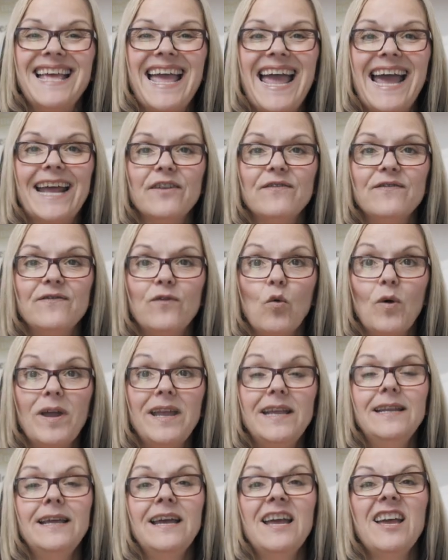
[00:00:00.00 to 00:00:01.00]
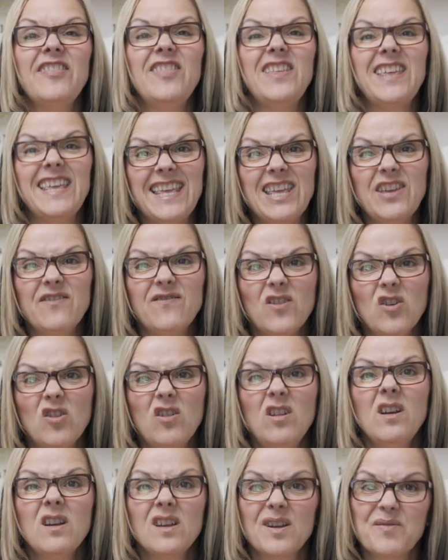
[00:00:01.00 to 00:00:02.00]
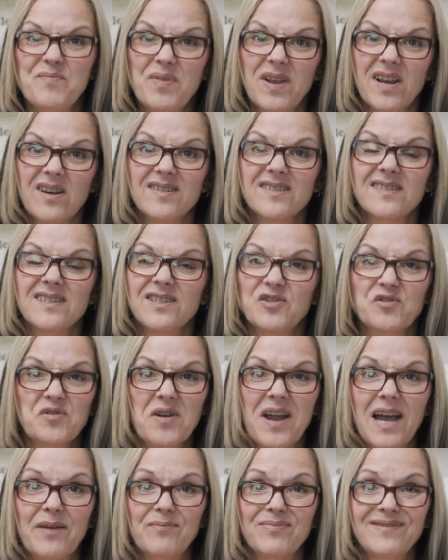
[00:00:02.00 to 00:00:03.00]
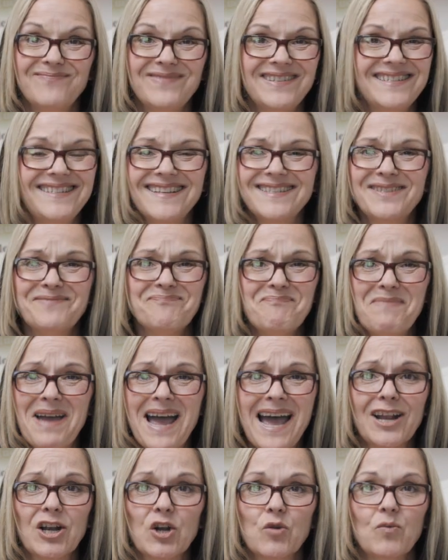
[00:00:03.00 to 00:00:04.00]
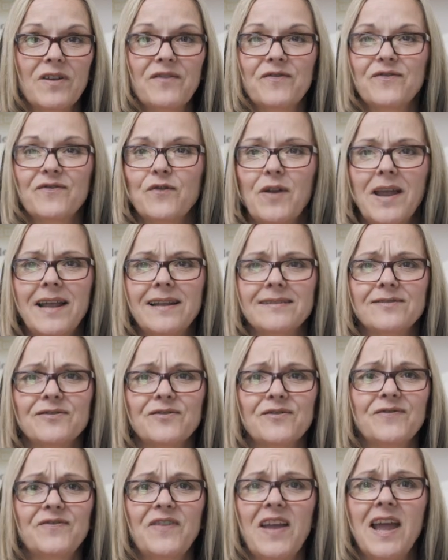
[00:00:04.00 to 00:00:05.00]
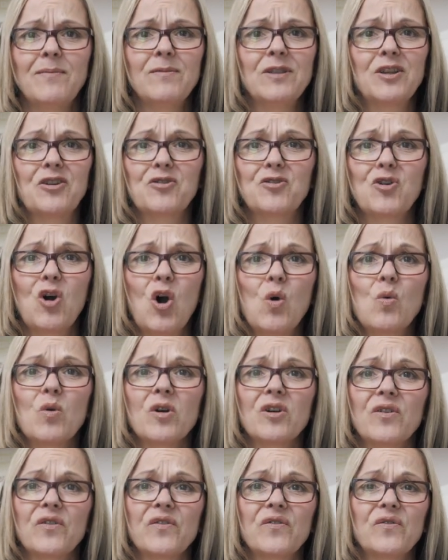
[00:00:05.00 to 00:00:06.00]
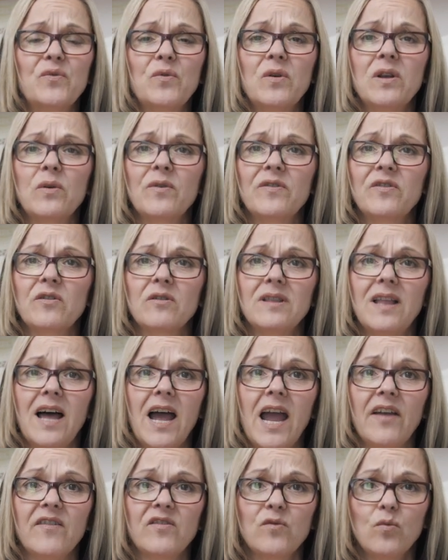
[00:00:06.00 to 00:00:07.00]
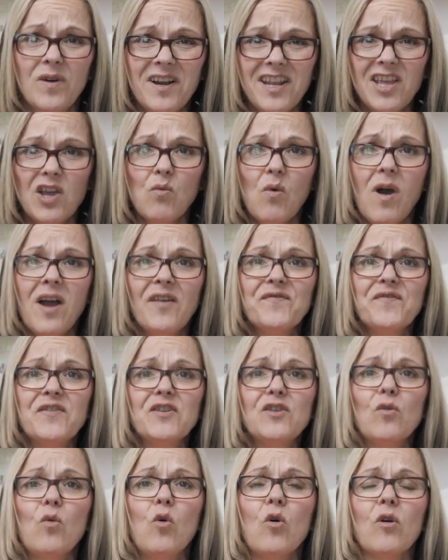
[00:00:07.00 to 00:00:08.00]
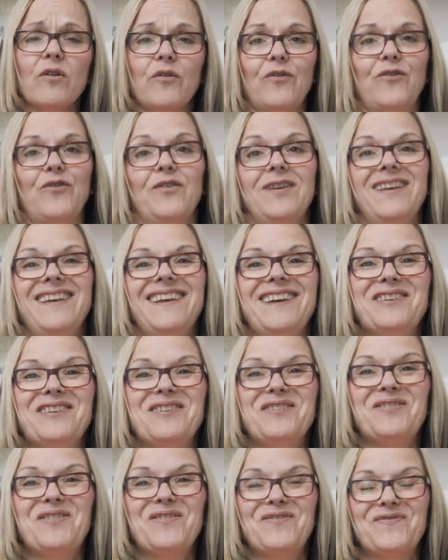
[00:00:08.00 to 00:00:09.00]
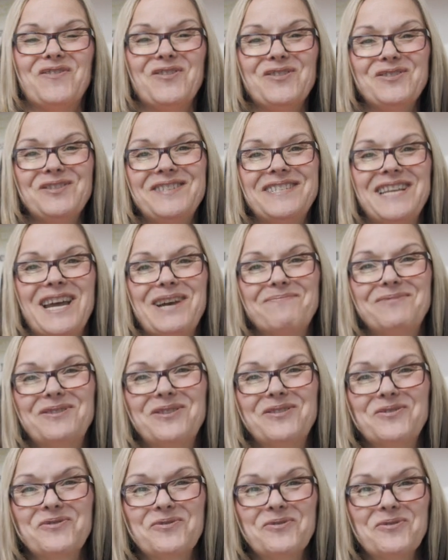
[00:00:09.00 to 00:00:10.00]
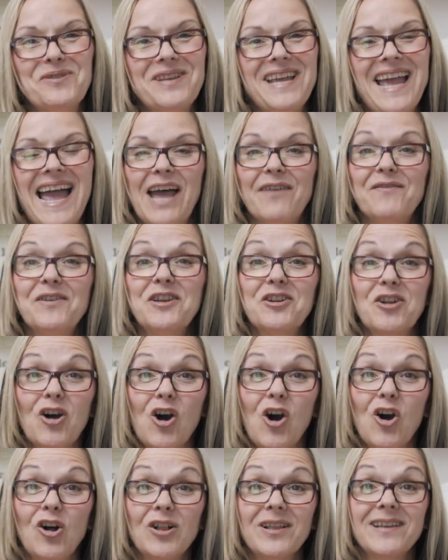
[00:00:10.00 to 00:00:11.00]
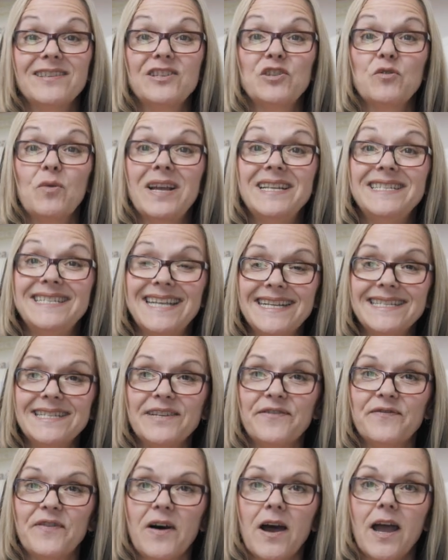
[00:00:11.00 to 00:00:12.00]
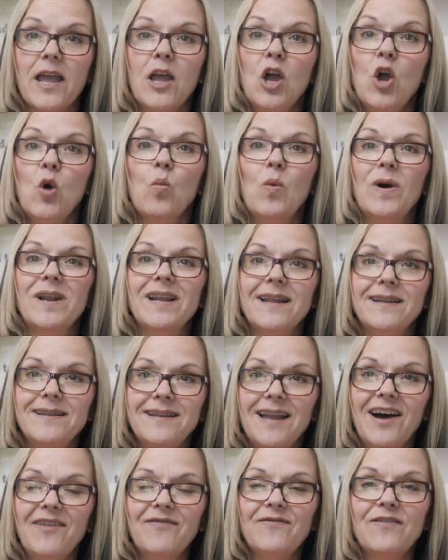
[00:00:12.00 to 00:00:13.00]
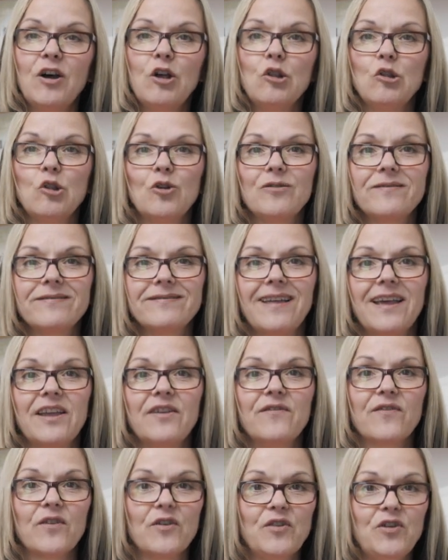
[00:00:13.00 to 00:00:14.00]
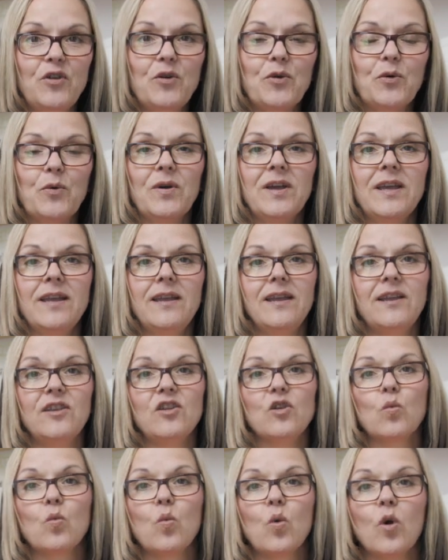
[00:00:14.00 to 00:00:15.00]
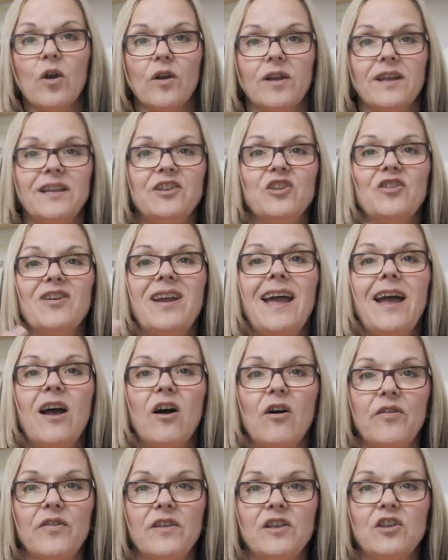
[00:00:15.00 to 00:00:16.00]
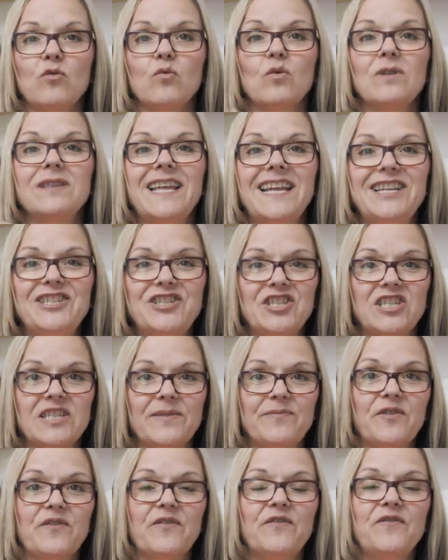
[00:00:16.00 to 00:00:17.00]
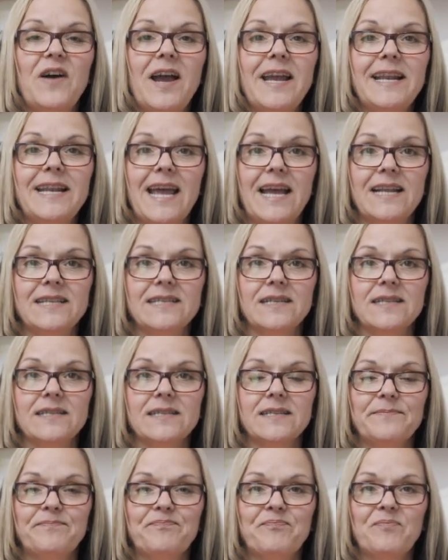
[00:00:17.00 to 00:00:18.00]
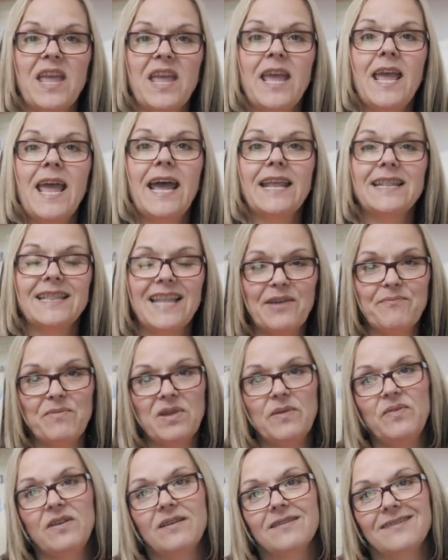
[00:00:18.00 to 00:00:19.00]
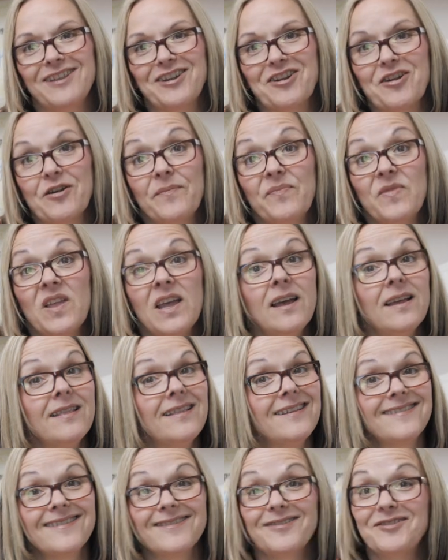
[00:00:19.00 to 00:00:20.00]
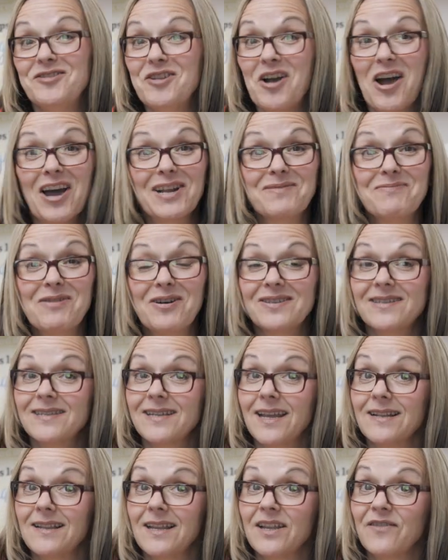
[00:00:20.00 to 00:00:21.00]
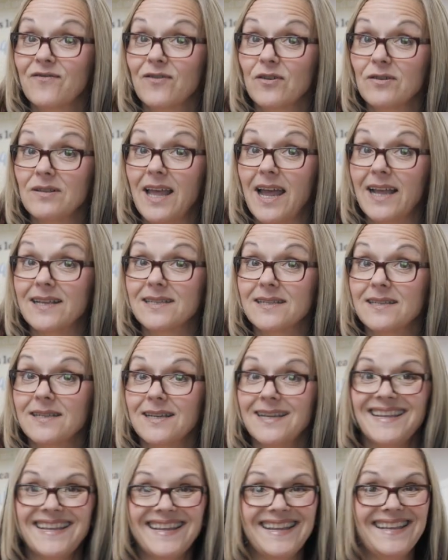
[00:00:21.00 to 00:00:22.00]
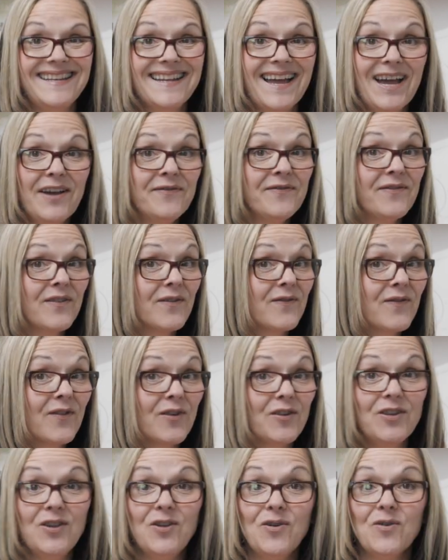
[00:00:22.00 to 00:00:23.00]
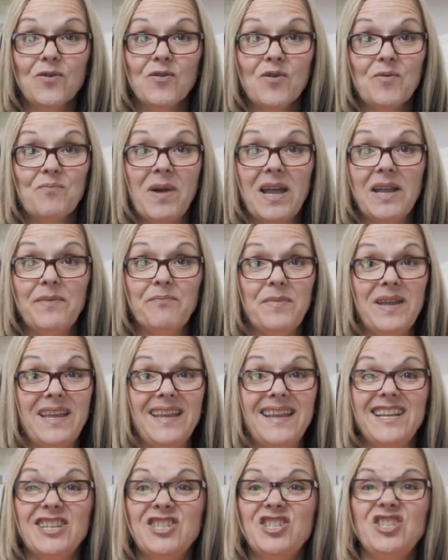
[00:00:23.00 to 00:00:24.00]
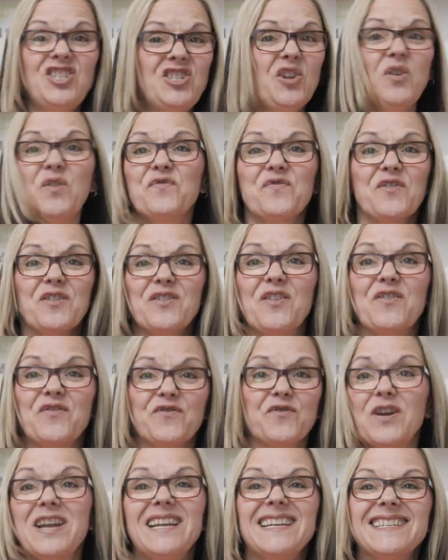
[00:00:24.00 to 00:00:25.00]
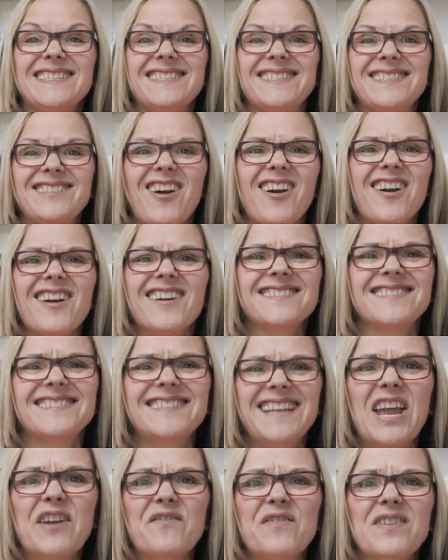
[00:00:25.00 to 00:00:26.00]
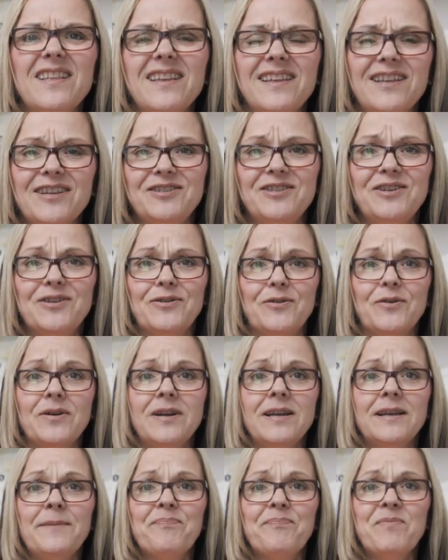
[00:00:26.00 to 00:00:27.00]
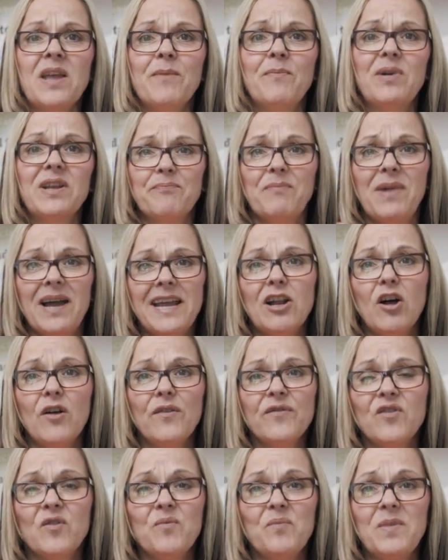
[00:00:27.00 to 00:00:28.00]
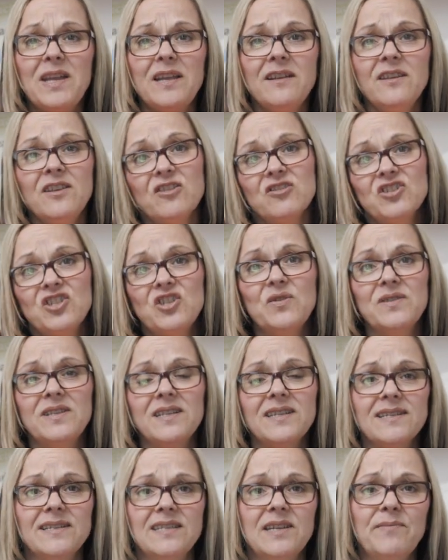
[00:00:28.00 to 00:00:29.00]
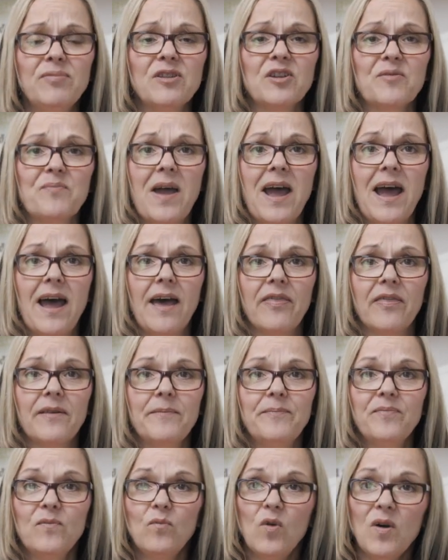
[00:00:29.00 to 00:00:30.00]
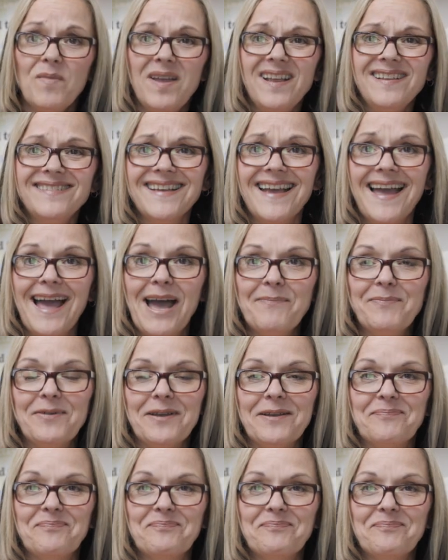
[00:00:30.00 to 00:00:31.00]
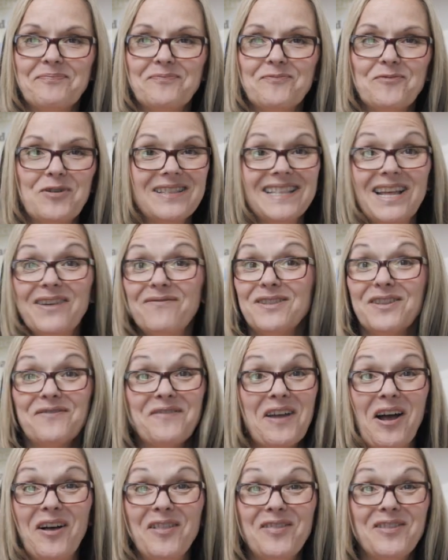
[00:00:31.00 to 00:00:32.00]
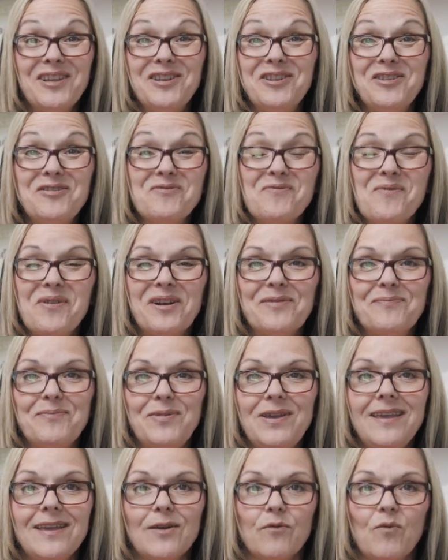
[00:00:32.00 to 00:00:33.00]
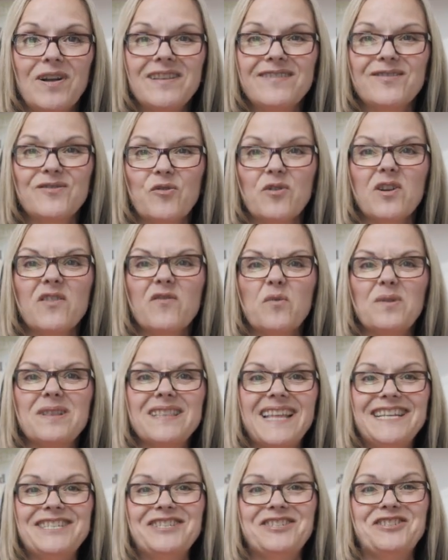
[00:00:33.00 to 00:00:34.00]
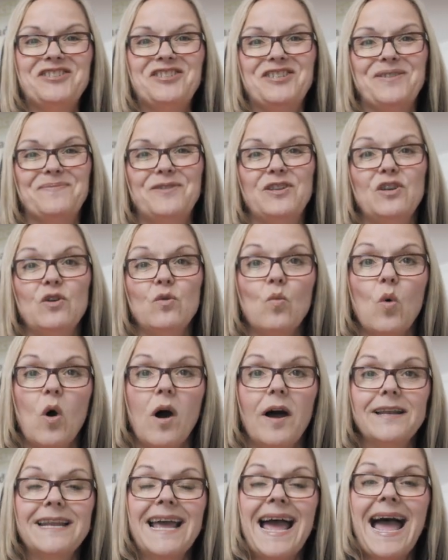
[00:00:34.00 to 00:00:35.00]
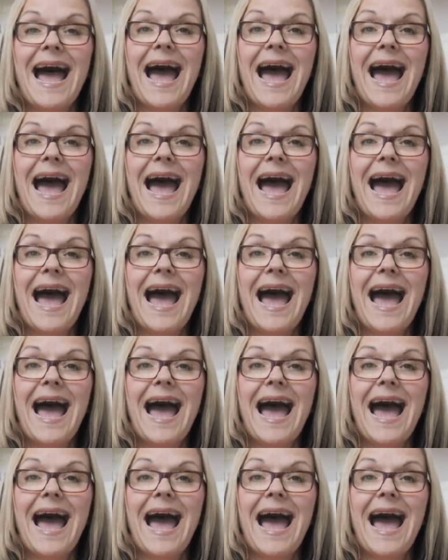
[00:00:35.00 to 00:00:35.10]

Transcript: And avoid the evil comparison trap. It doesn't matter what friends or family or coworkers are doing with their lives. What do you want for yours? The first step to truly having it all is to identify what enough looks like for you in your work, in your health, in your relationships, your finances. And let me be clear, this is not about settling for less. Enough for you might be shoot for the freaking stars in everything you do. But it might also mean you're choosing a simpler path. What makes you happy? What level of healthy do you want to be? What sort of relationship do you want?